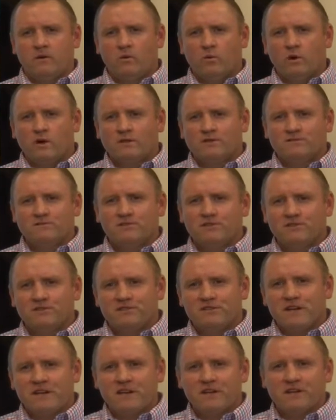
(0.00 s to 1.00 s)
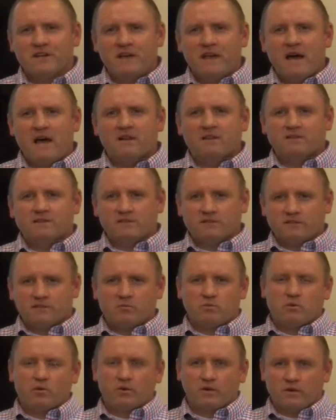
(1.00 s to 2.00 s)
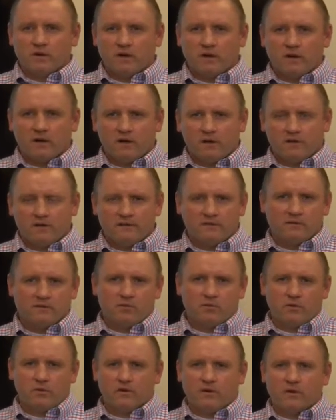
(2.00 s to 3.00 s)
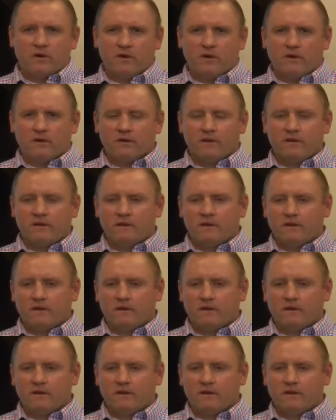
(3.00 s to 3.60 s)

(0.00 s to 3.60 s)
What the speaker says: Welcome to the data analysis protocol. This is a protocol